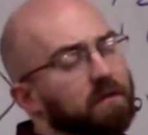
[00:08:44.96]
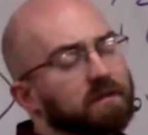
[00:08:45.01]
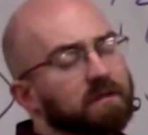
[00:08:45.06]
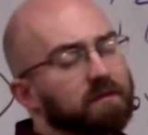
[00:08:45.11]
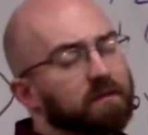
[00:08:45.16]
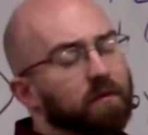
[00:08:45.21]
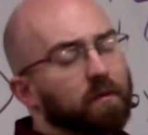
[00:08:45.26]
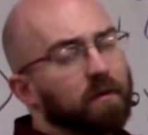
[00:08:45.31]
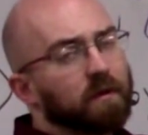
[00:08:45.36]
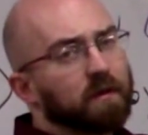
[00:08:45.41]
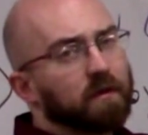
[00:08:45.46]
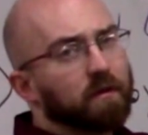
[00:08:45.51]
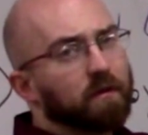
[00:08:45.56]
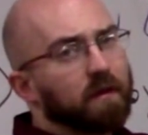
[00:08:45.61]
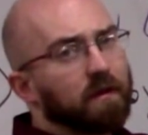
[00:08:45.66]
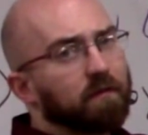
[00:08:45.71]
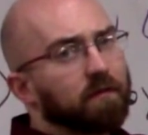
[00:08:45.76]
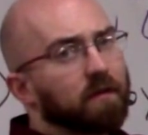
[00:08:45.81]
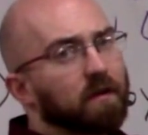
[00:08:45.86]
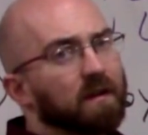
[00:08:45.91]
if you want to go
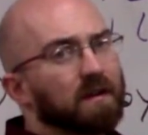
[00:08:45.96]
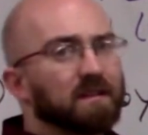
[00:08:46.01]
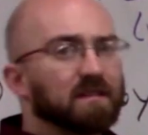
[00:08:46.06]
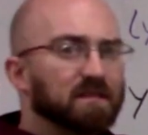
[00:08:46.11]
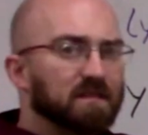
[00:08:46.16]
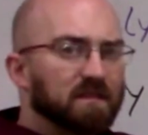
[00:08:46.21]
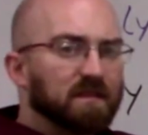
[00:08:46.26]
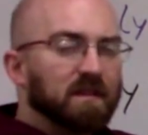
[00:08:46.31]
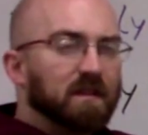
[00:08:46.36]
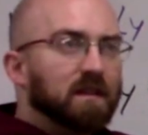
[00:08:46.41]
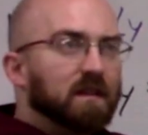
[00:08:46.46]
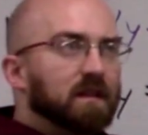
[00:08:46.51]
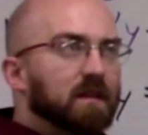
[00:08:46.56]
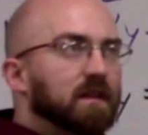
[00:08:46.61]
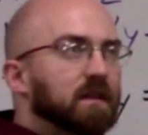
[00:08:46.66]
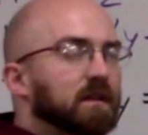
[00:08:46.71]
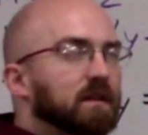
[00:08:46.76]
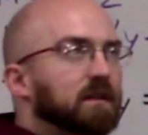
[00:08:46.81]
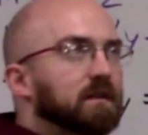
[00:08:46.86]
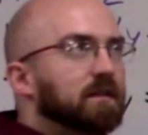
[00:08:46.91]
that far because
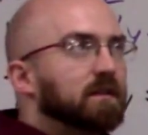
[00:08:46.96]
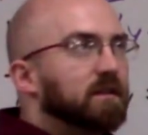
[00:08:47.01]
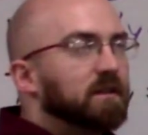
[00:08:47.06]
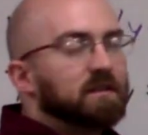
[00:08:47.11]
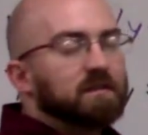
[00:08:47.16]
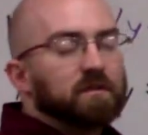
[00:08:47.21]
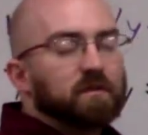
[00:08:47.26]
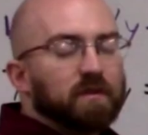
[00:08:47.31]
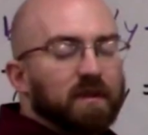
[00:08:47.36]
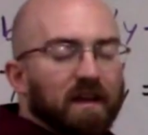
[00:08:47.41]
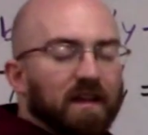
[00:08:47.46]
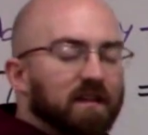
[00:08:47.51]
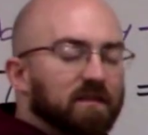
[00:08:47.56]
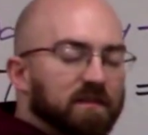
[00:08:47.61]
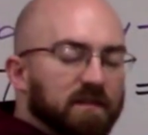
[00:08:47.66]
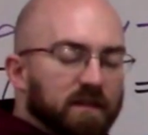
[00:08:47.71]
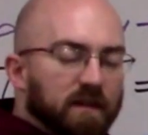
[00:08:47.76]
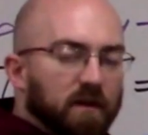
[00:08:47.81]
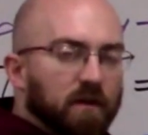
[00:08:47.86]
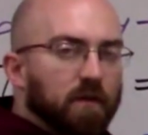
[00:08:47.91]
there's no negative
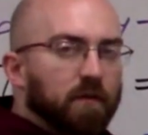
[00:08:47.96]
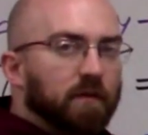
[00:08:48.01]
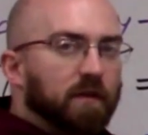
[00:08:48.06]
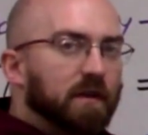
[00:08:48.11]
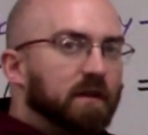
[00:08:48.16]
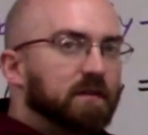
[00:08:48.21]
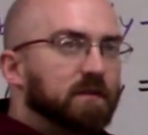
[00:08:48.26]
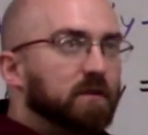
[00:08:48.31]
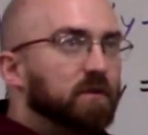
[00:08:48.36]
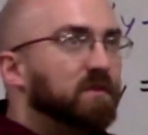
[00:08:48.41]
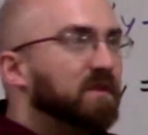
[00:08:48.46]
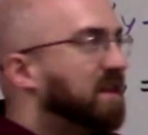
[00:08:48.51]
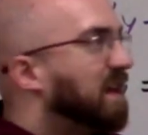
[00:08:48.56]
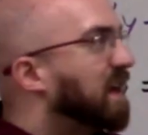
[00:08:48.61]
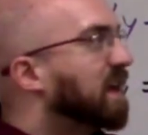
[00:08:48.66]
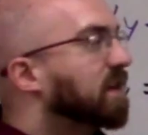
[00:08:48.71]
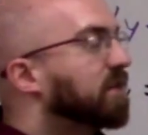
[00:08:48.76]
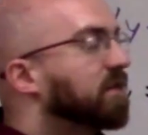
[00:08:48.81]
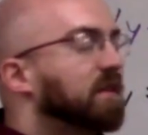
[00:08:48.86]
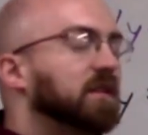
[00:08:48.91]
0 and there's no
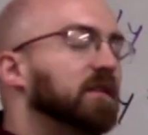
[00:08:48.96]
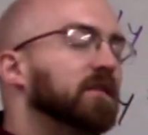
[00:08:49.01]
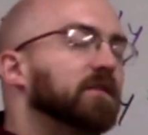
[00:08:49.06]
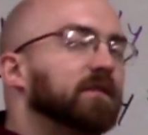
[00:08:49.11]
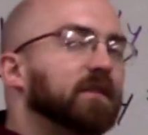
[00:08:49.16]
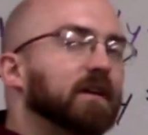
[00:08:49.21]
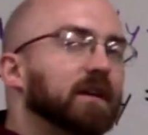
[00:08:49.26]
negative undefined